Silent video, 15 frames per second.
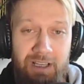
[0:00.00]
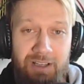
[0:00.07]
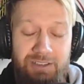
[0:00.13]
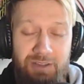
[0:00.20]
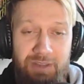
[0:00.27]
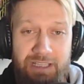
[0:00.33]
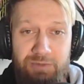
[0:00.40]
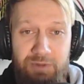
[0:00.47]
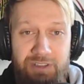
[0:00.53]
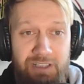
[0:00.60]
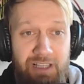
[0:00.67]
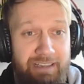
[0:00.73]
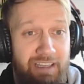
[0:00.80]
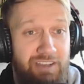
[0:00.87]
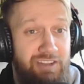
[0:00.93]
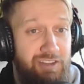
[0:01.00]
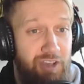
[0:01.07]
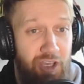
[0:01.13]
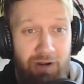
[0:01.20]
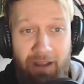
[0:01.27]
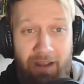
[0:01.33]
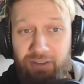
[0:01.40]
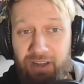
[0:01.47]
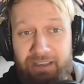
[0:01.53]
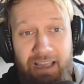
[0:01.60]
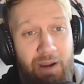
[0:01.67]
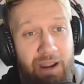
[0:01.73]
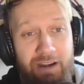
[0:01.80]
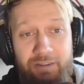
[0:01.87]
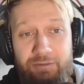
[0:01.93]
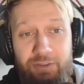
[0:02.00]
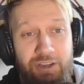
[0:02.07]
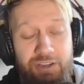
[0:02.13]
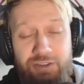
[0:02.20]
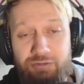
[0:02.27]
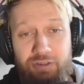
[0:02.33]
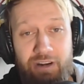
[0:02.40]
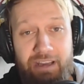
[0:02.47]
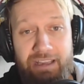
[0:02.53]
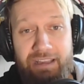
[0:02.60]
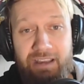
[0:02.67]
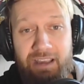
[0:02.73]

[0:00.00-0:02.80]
So this was like a year after like our anniversary,